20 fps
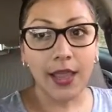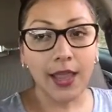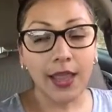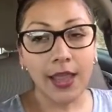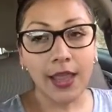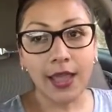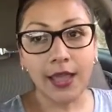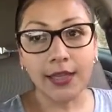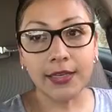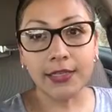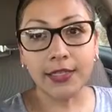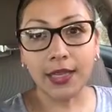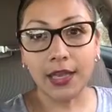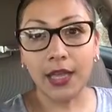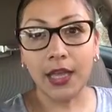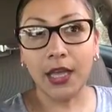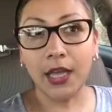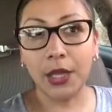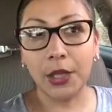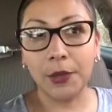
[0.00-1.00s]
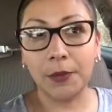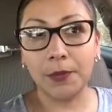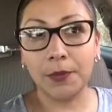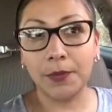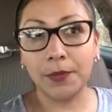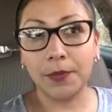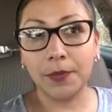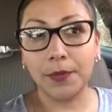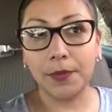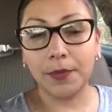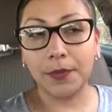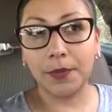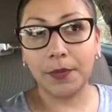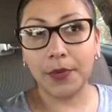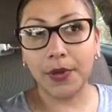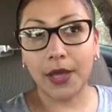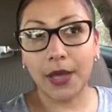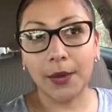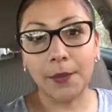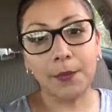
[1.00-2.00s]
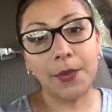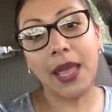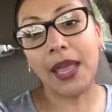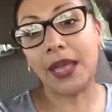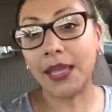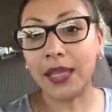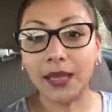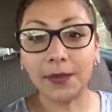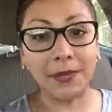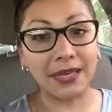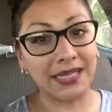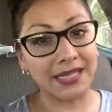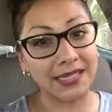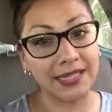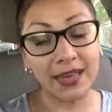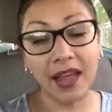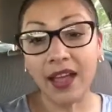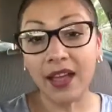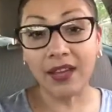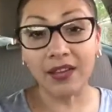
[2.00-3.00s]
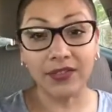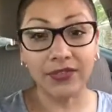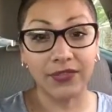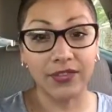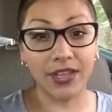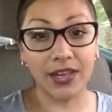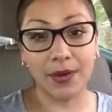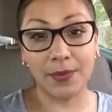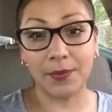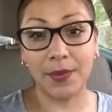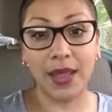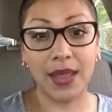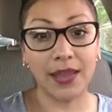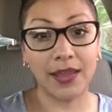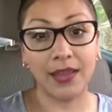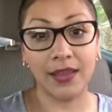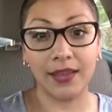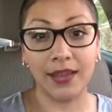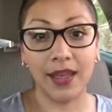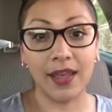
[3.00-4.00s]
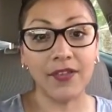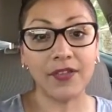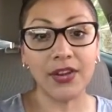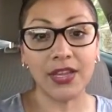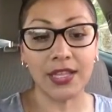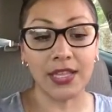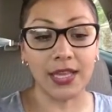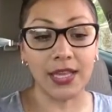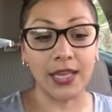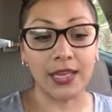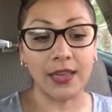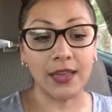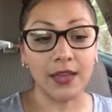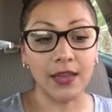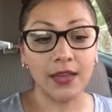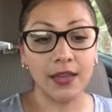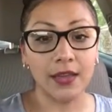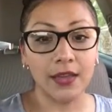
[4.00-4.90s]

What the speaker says: And I'm bagging my stuff and I'm bagging everything.